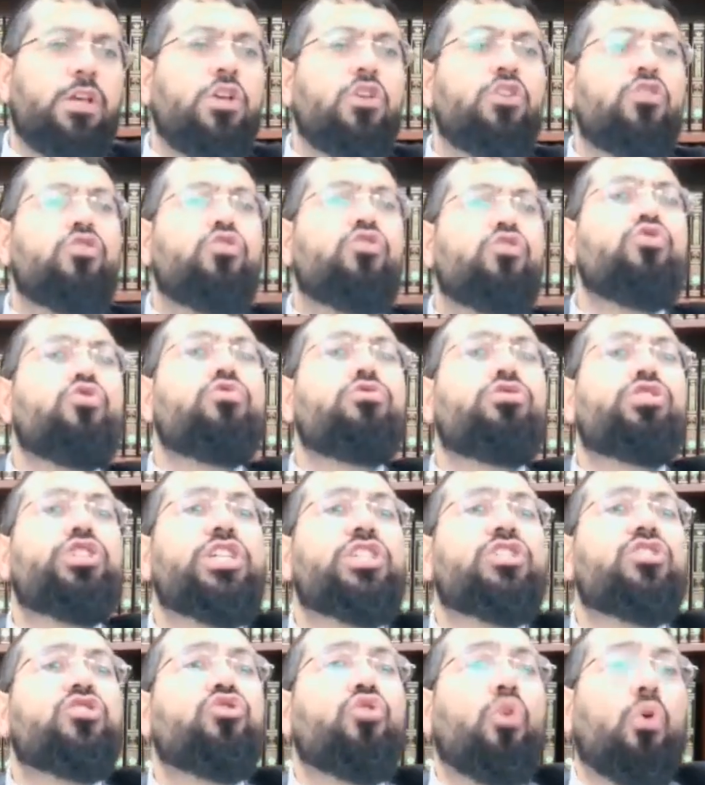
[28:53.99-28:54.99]
Sorry. You
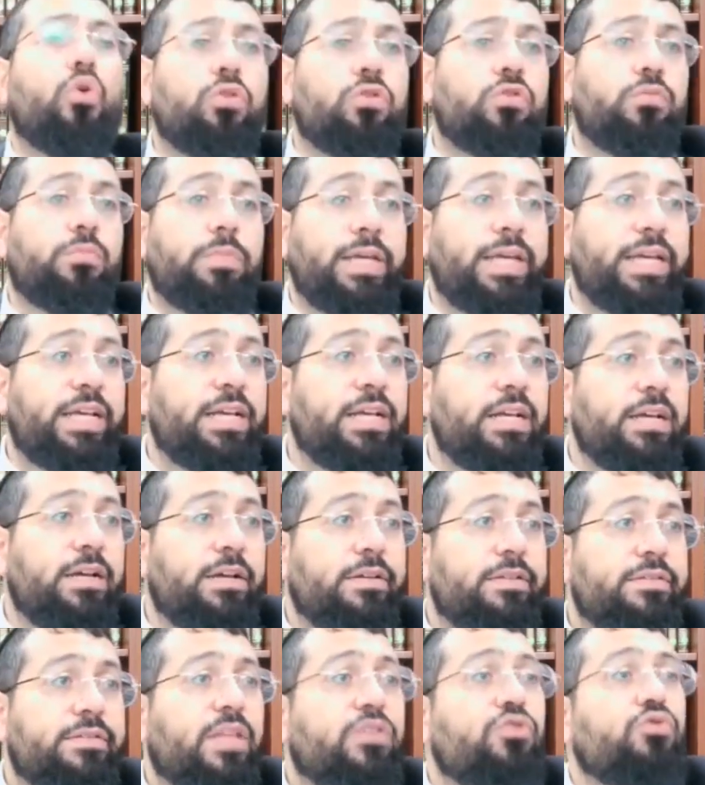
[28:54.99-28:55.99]
just told me
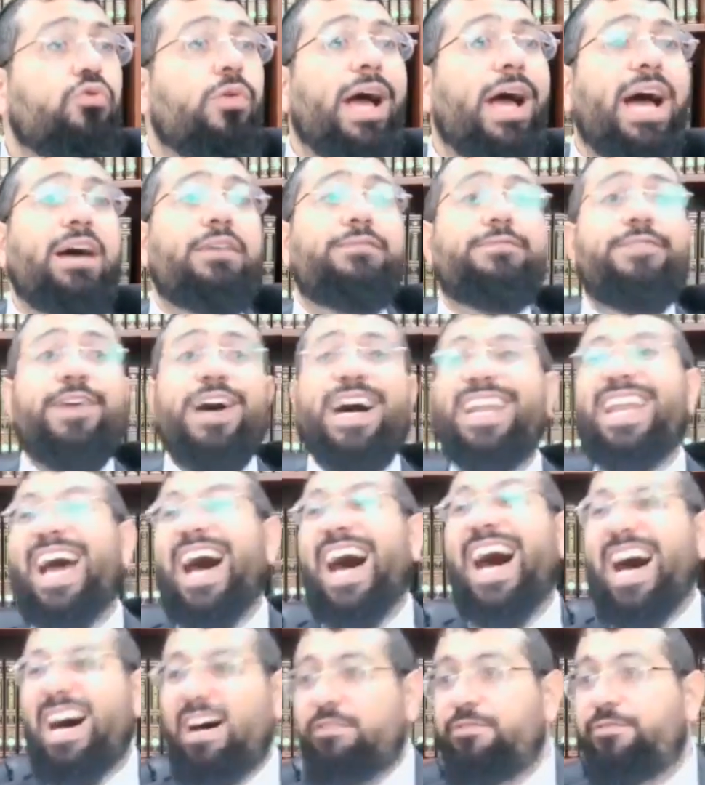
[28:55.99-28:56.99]
that you have an
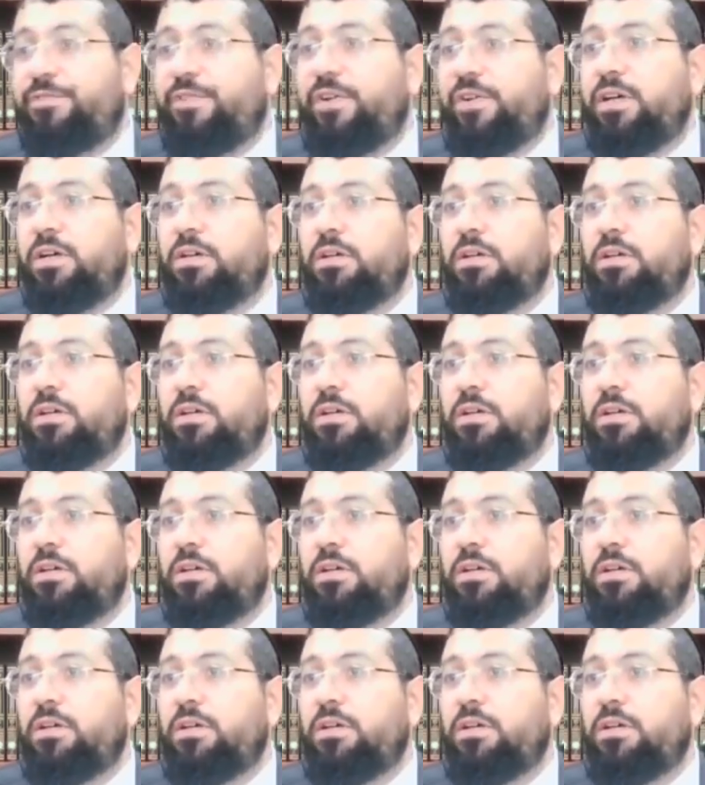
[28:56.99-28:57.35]
av